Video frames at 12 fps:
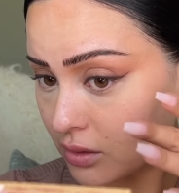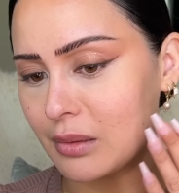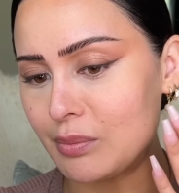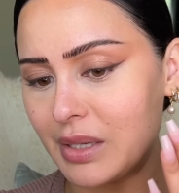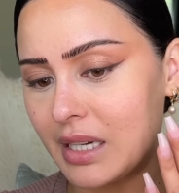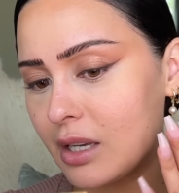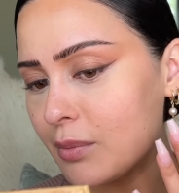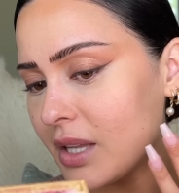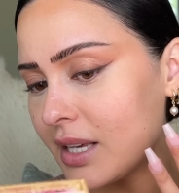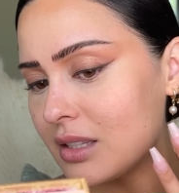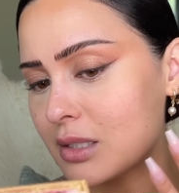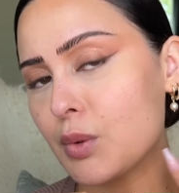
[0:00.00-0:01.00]
The medium
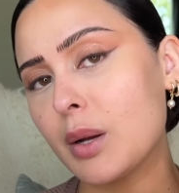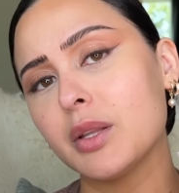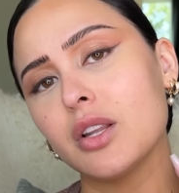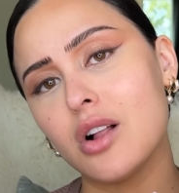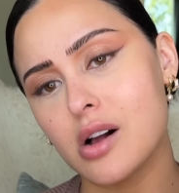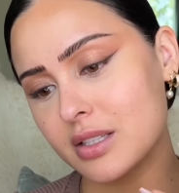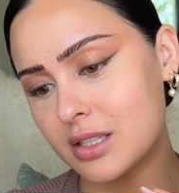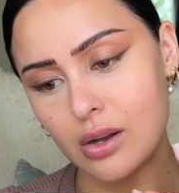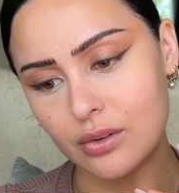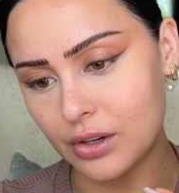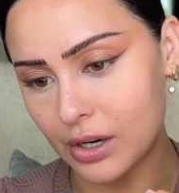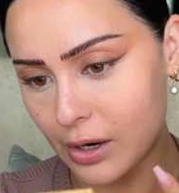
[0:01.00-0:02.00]
length is probably the longest I'll
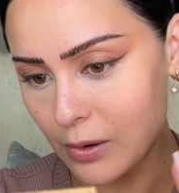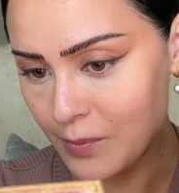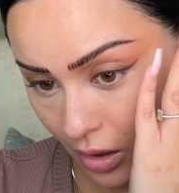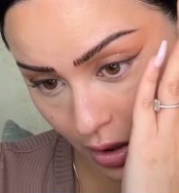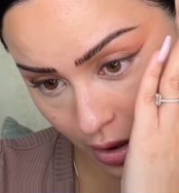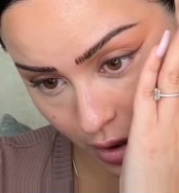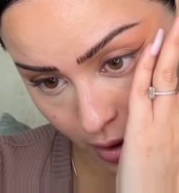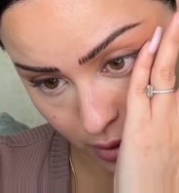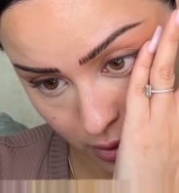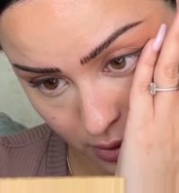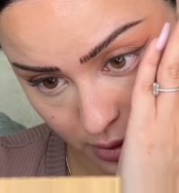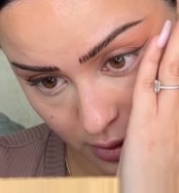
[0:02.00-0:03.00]
ever go.
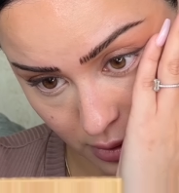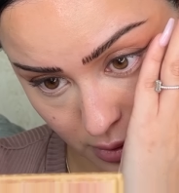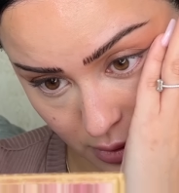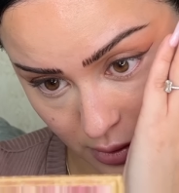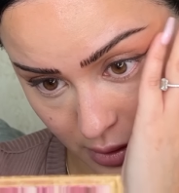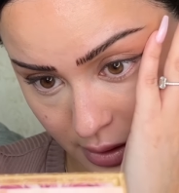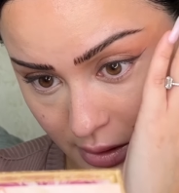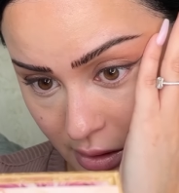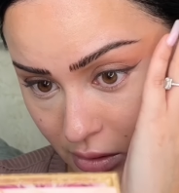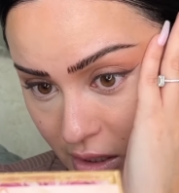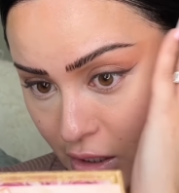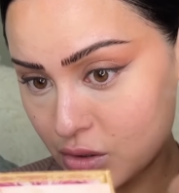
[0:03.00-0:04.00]
And it's still
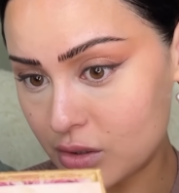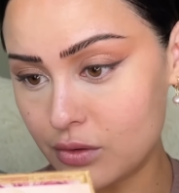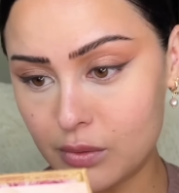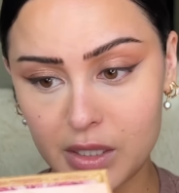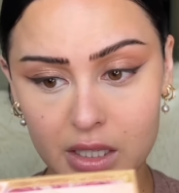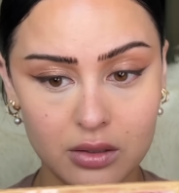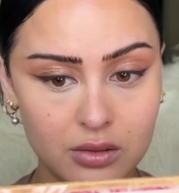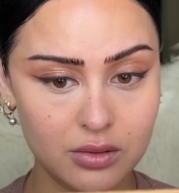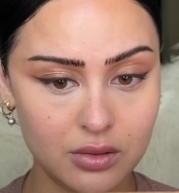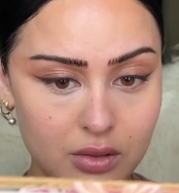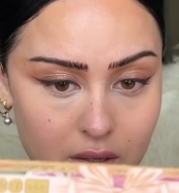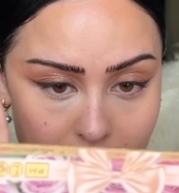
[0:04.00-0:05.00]
dangerous for me.
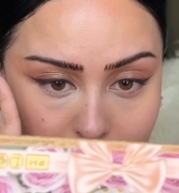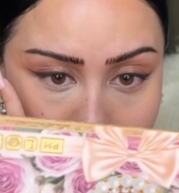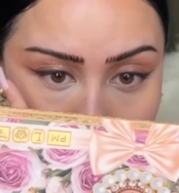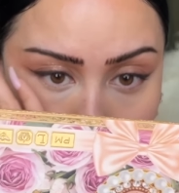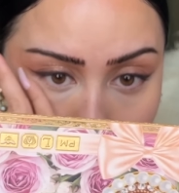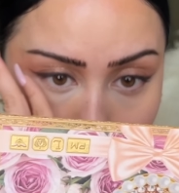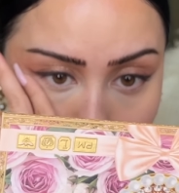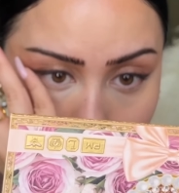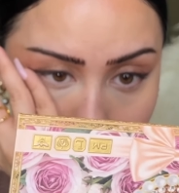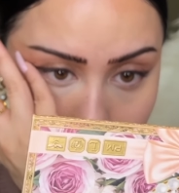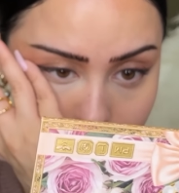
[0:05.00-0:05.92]
I've seen longer